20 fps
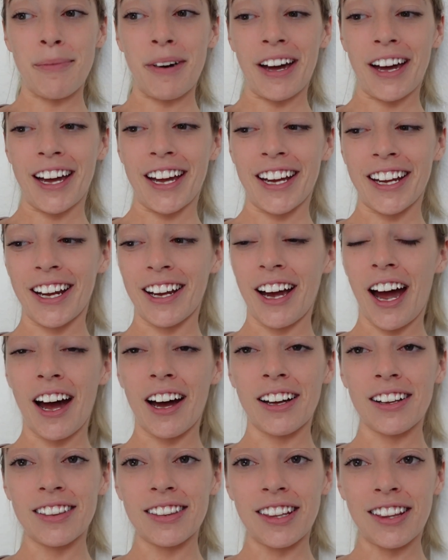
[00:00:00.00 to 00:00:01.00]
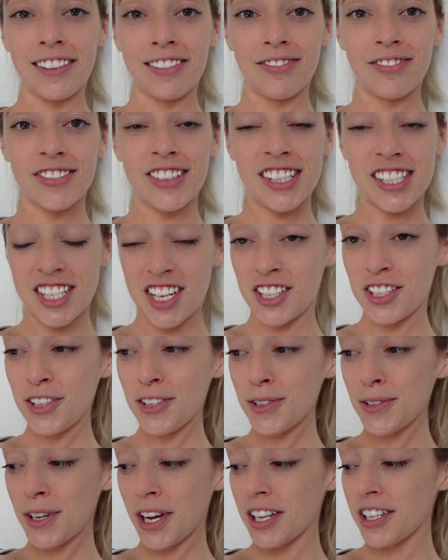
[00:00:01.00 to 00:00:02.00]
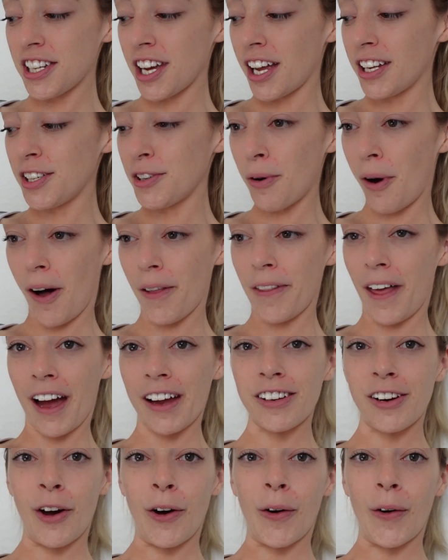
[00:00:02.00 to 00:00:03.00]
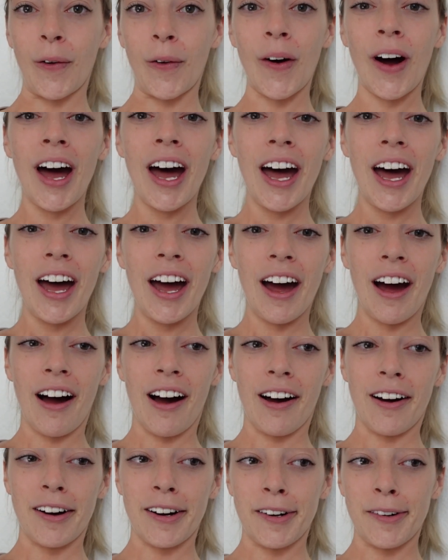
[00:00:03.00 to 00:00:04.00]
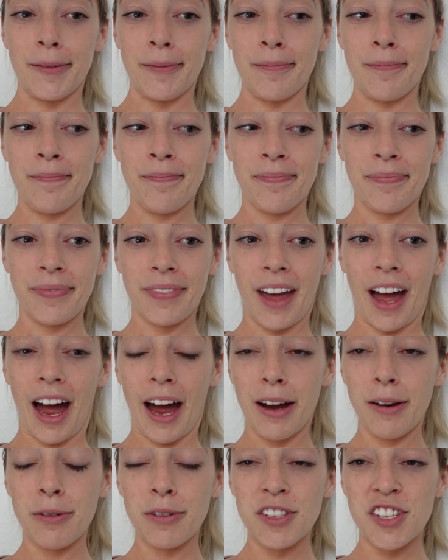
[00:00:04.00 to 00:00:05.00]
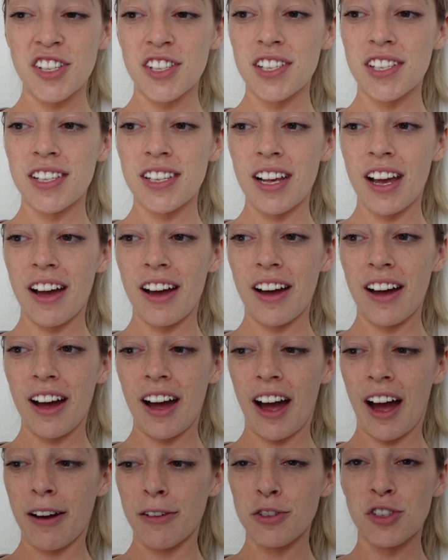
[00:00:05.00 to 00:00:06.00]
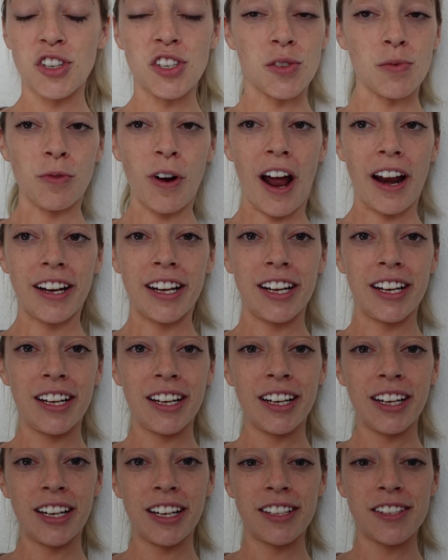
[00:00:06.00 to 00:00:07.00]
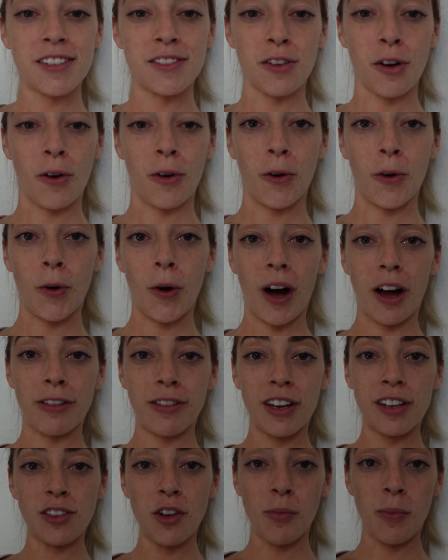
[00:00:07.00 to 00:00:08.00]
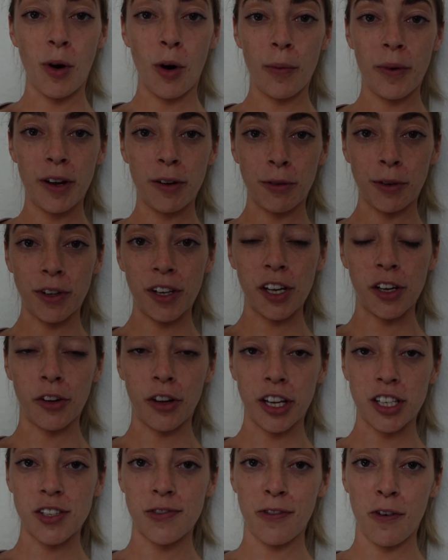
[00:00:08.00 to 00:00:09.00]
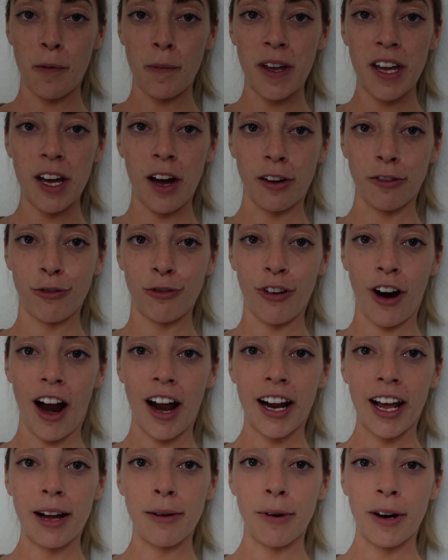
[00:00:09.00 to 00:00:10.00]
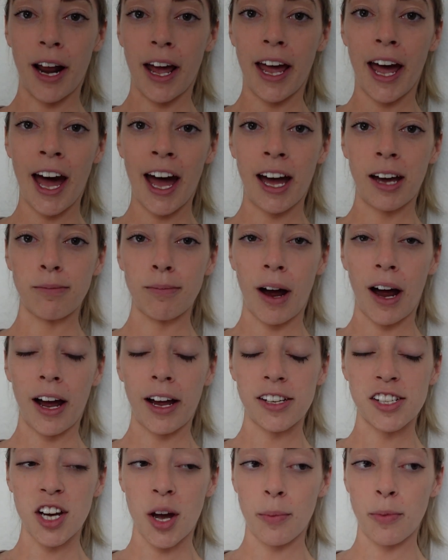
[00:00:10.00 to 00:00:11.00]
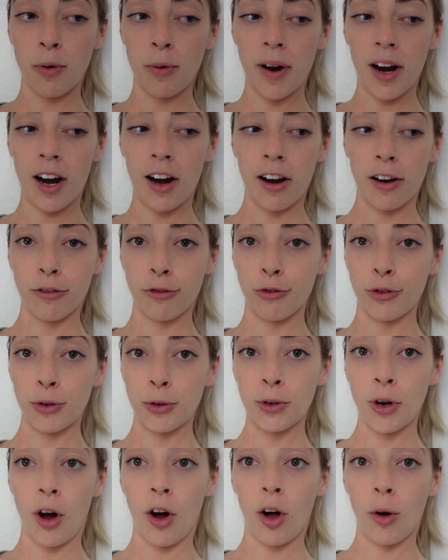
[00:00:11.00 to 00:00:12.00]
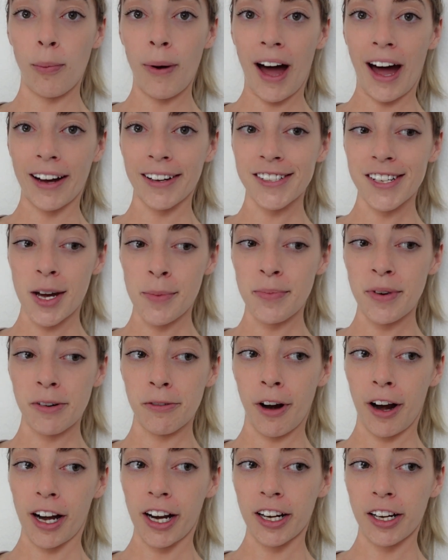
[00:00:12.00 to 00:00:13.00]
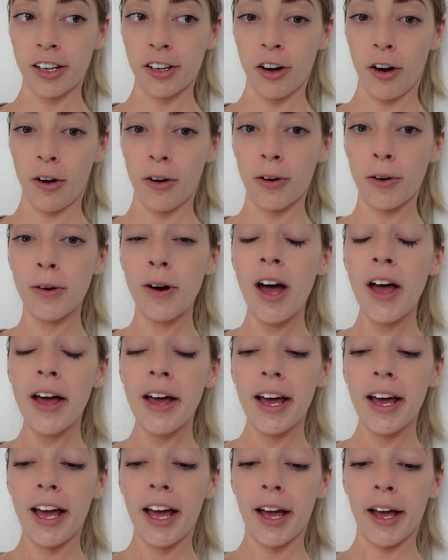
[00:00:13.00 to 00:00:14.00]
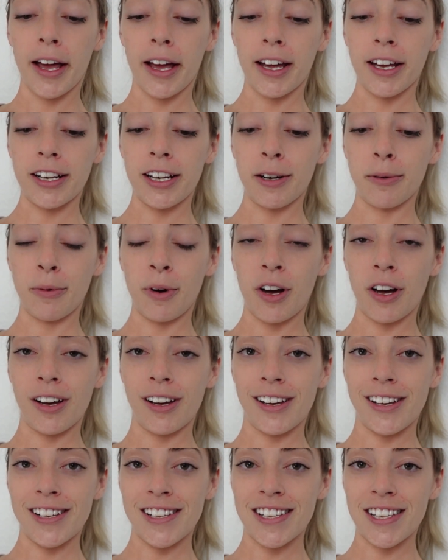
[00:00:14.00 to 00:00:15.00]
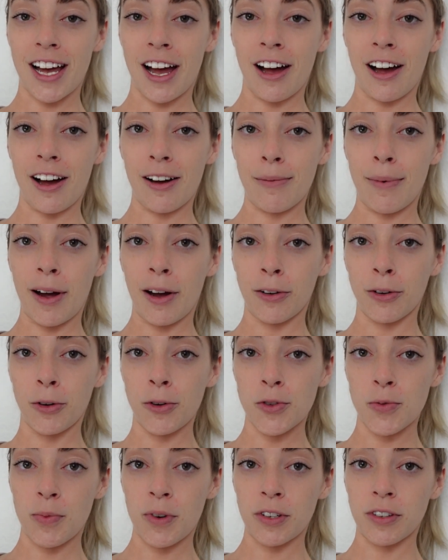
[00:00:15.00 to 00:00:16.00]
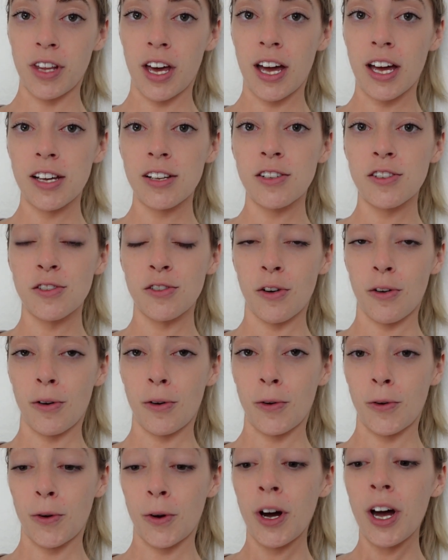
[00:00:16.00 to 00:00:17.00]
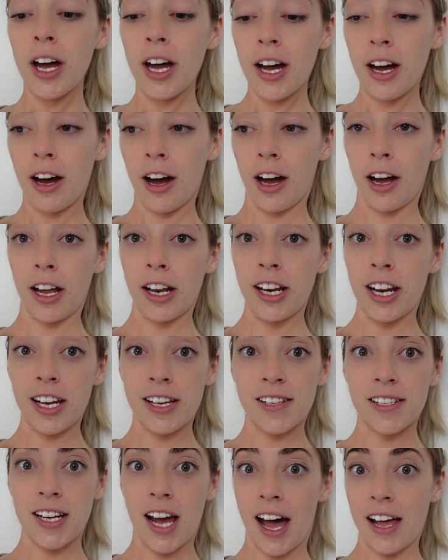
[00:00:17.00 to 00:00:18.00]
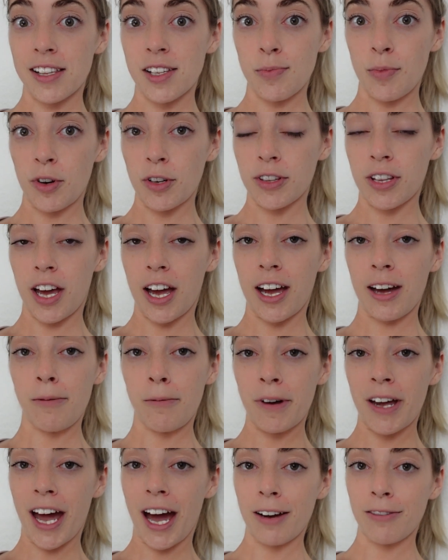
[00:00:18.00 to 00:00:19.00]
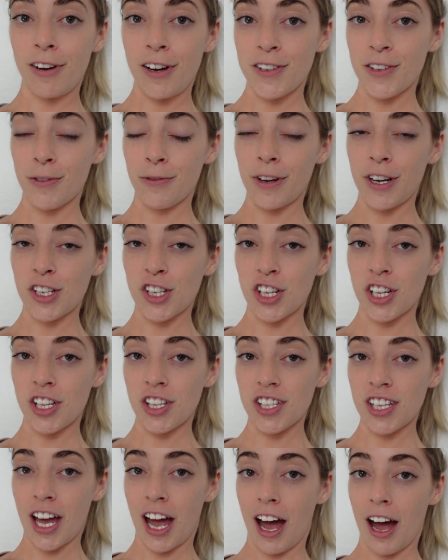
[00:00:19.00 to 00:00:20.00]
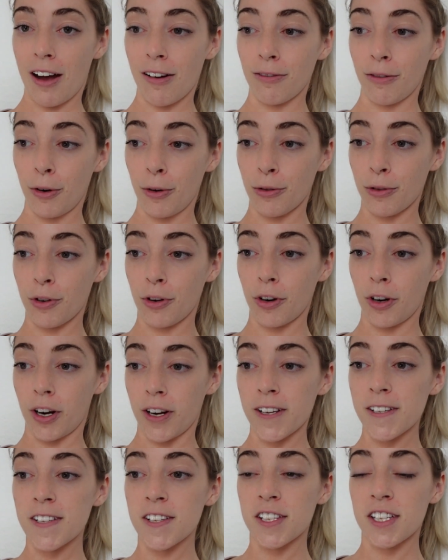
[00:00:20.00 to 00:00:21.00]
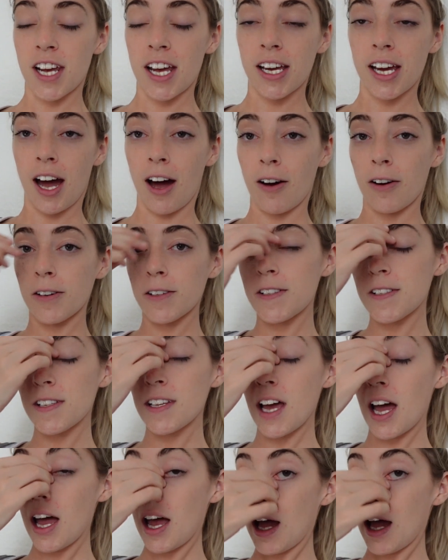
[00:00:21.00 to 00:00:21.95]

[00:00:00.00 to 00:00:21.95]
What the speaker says: But to continue on that note, I was just ready. So I think the moment really clicked for me on Friday when I had my Tupperware and food all packed up and ready to go. And it was my uncle's birthday, so Nick's dad's birthday, and we had reservations at Ruth Chris Steakhouse.